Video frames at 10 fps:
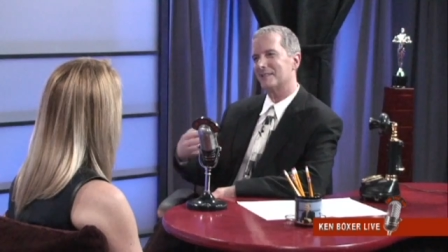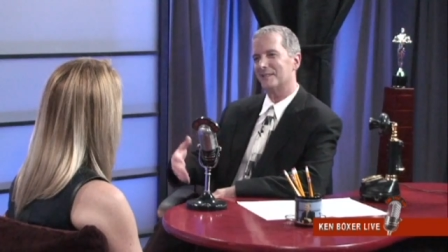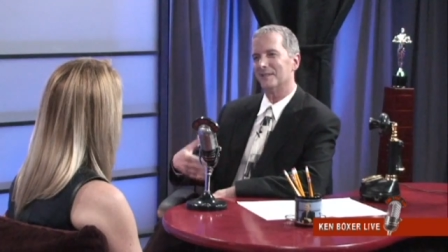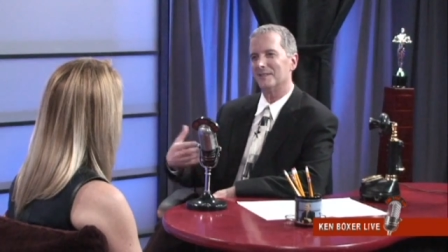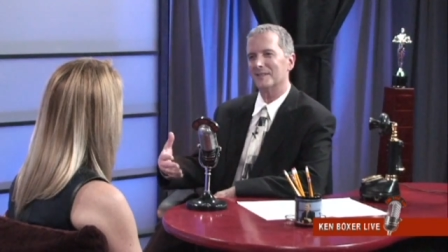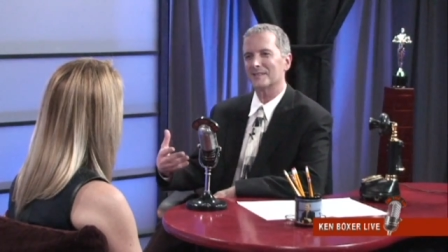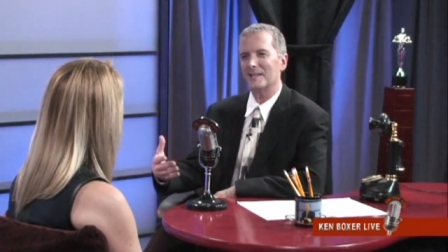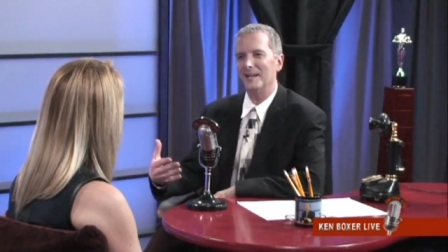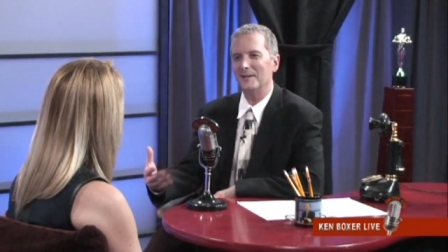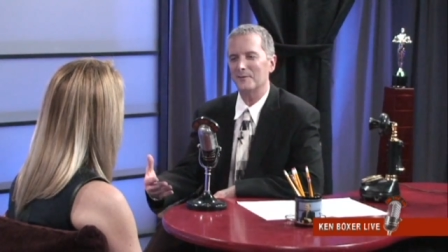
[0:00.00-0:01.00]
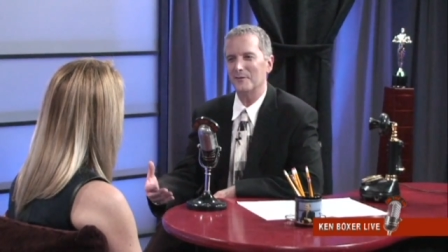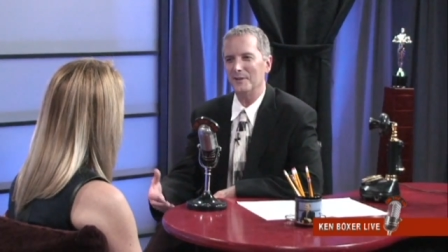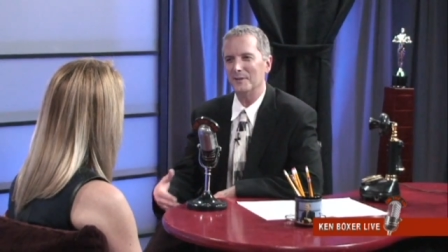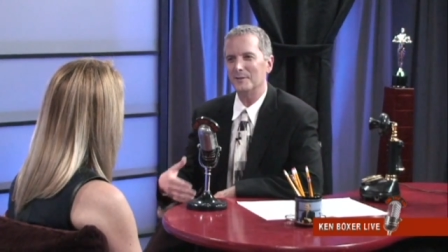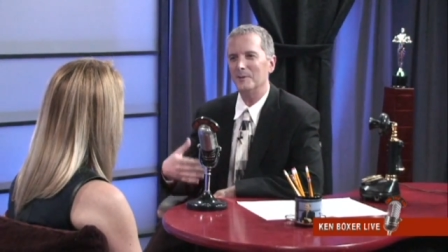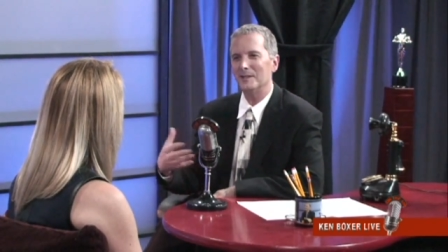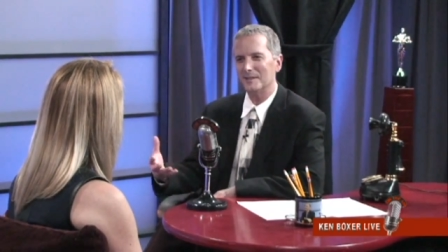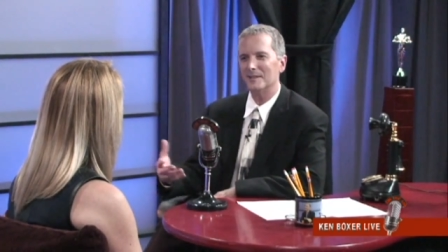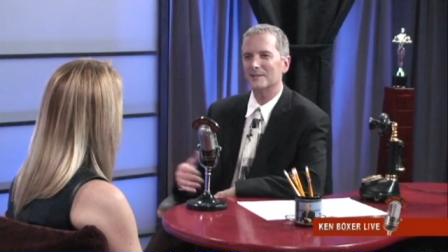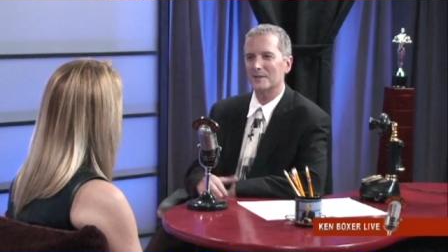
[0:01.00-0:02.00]
still exciting for you to be
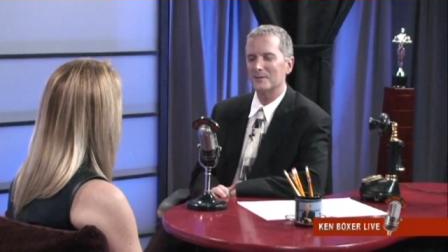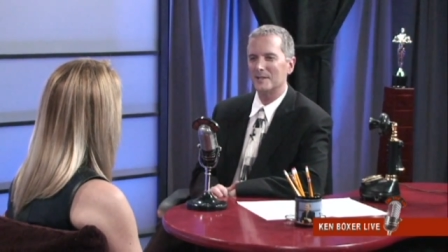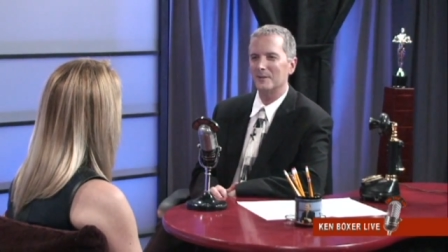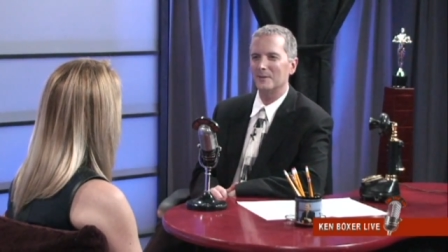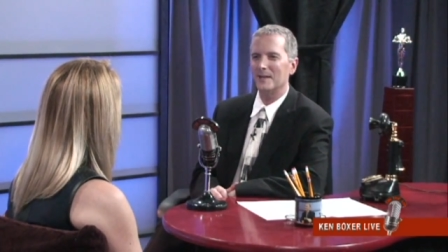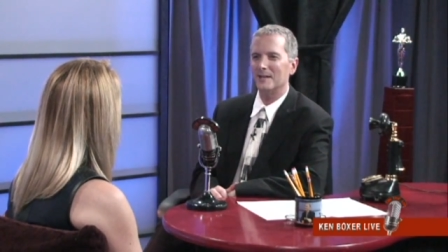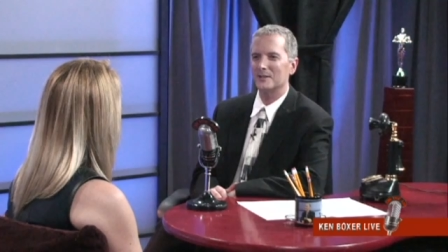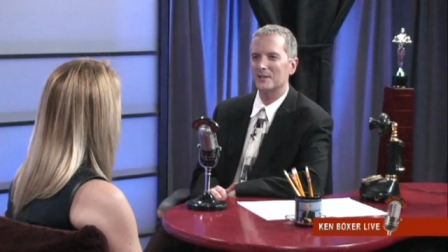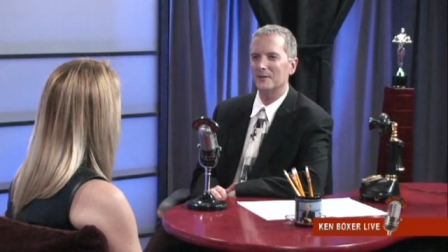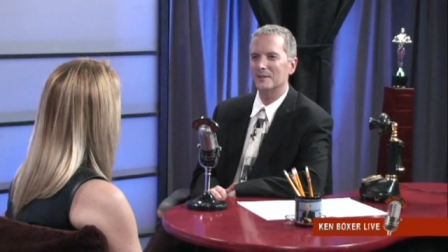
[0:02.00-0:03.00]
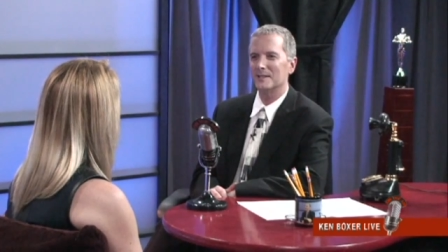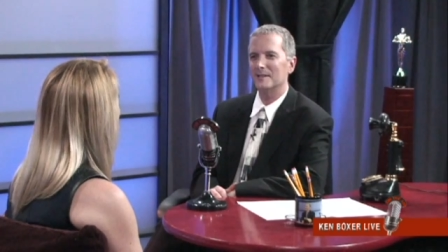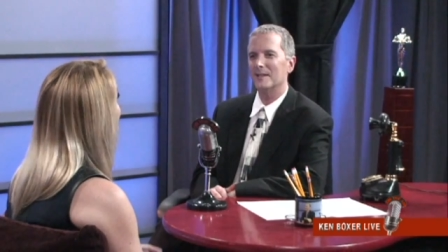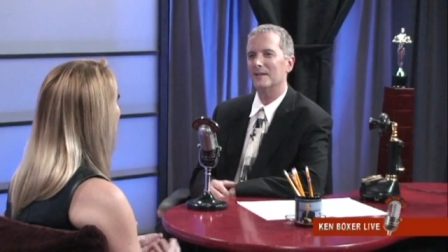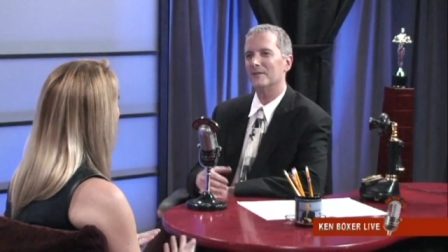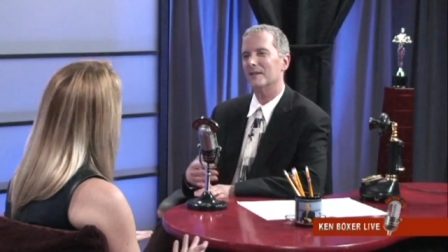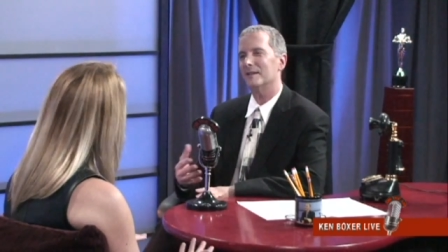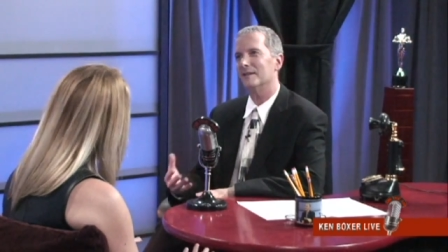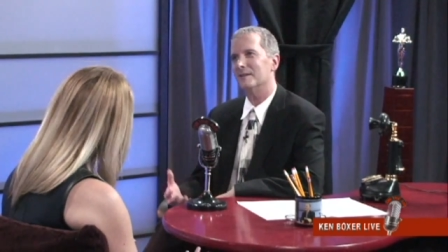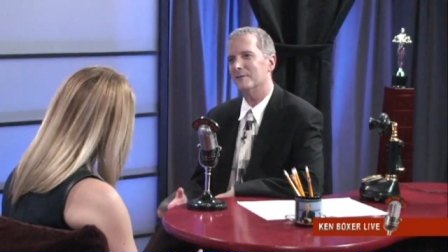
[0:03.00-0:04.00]
associated with that show? Is it kind of like,
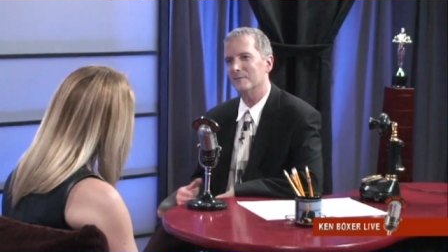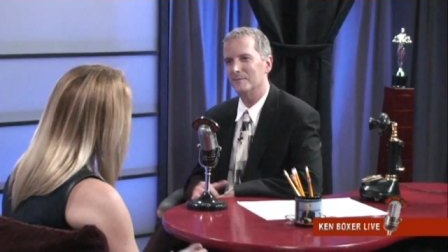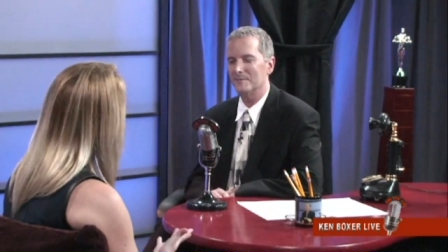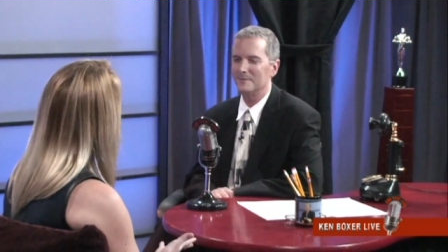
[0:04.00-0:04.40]
well, oh. Mm.